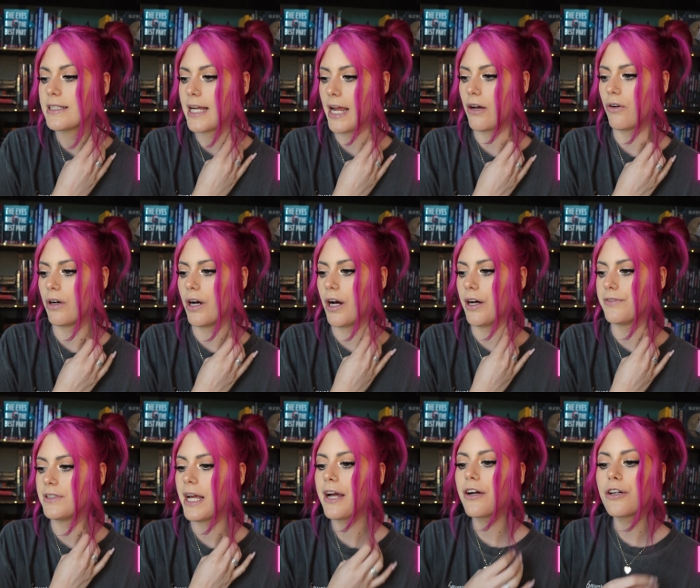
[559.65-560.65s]
tale of
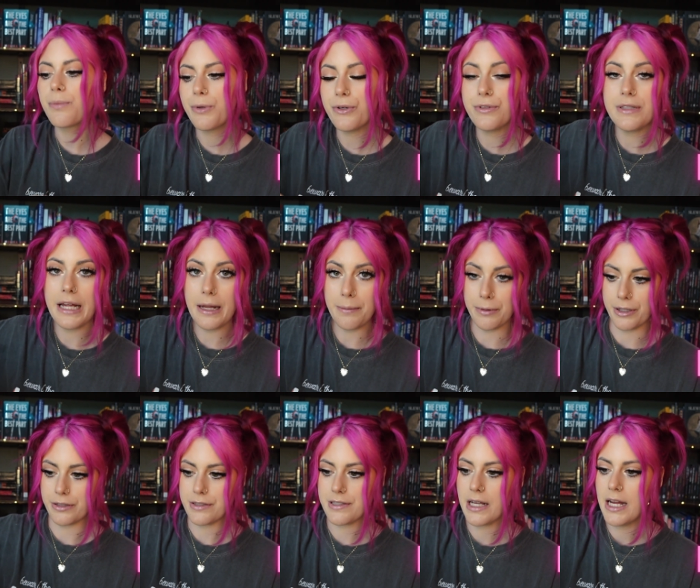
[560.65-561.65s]
terrible
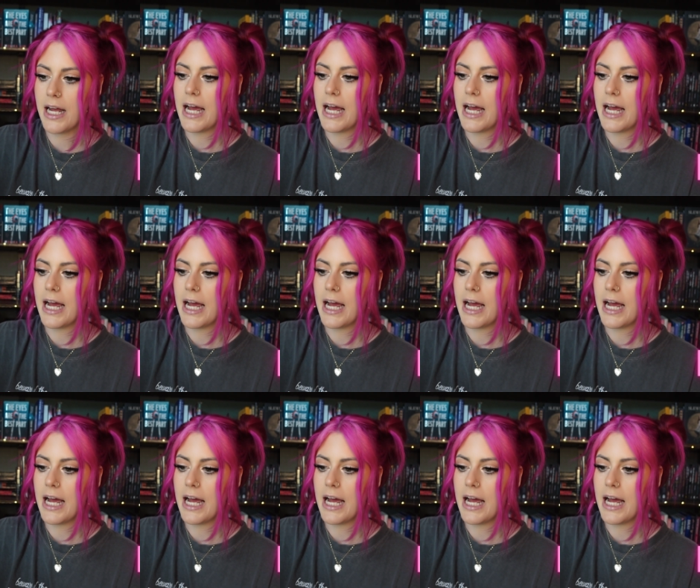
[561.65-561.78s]
neighbors